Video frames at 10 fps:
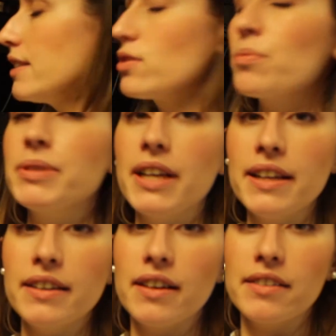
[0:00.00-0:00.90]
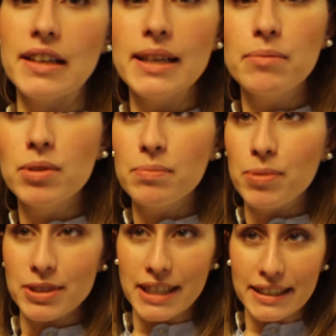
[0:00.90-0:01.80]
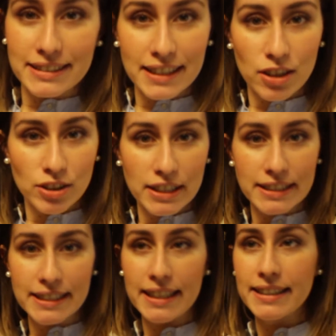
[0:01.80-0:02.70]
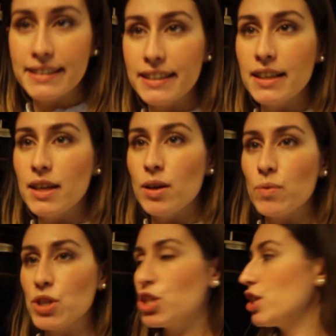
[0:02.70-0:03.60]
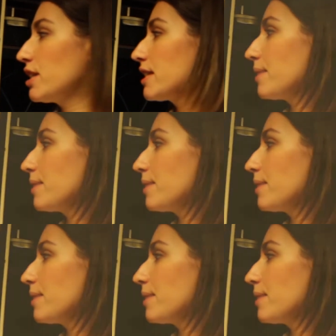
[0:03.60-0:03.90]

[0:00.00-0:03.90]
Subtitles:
is to obtain a reliable Bose-Einstein condensate, which is